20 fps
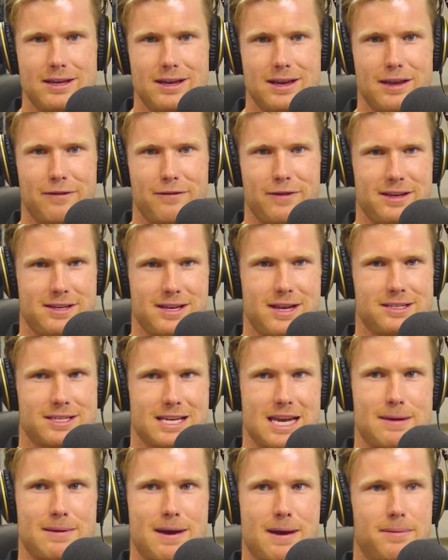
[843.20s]
if he does
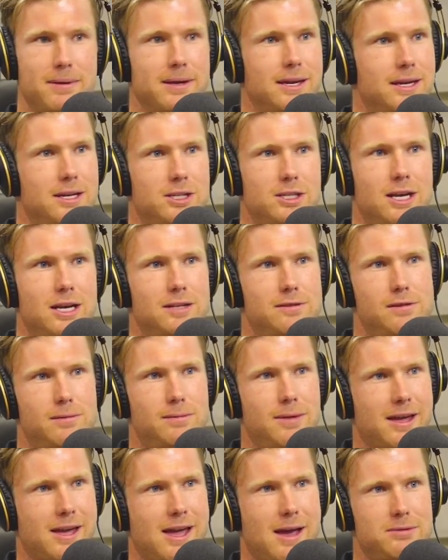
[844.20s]
come up and get a chance for the
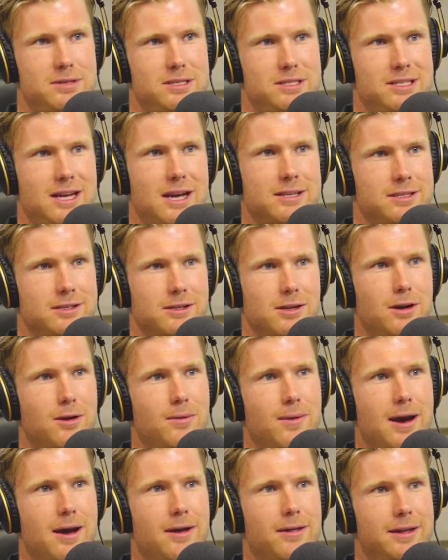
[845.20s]
Black Caps and doesn't go
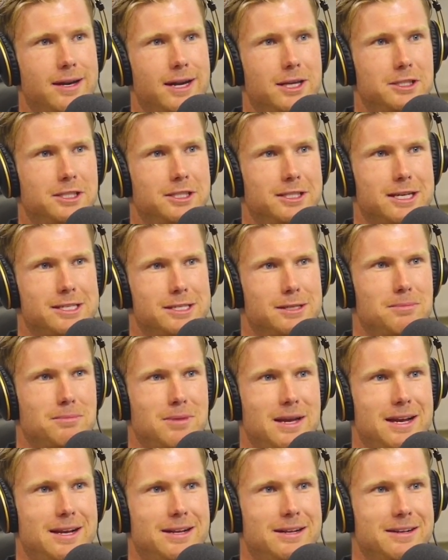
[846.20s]
well, it actually doesn't
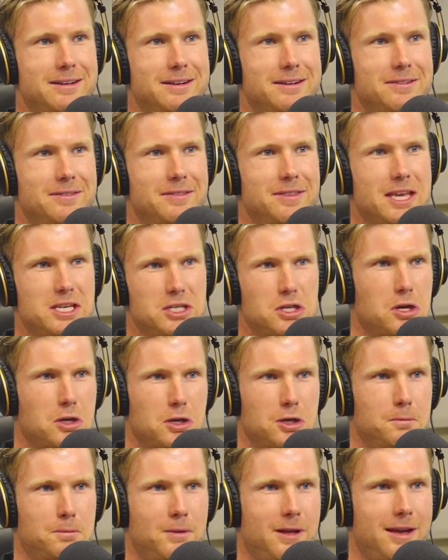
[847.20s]
mean he's not a
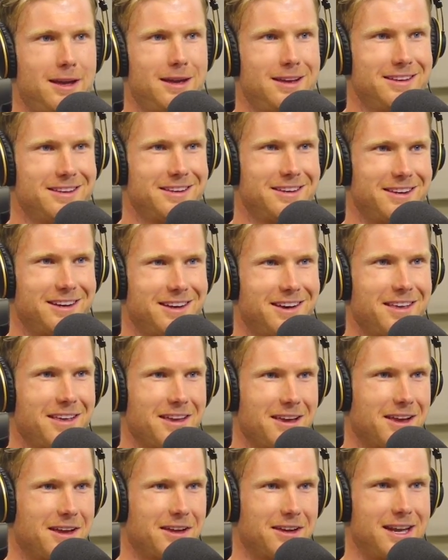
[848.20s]
good player. You know,
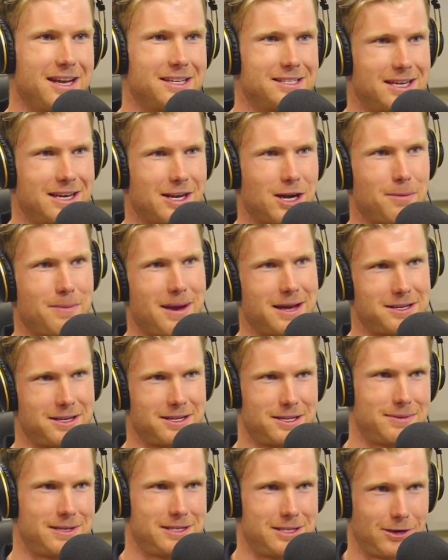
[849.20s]
he could easily go back to
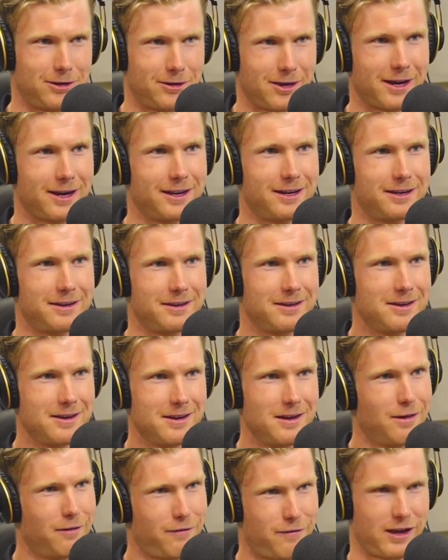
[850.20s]
domestic cricket and
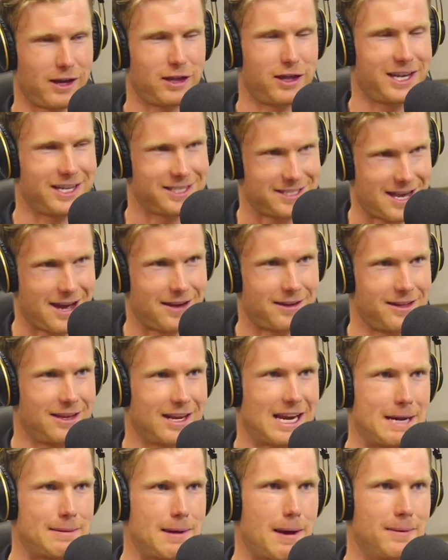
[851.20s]
figure things out and then
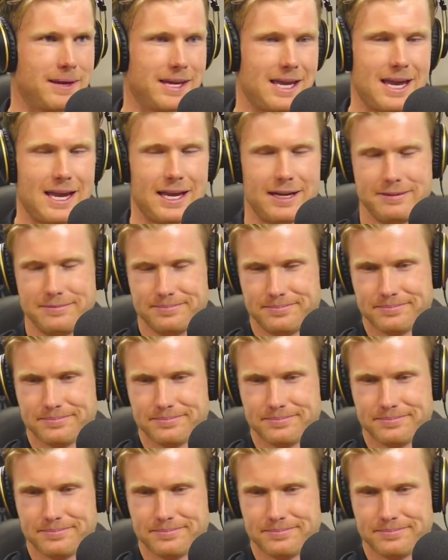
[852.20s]
come up again.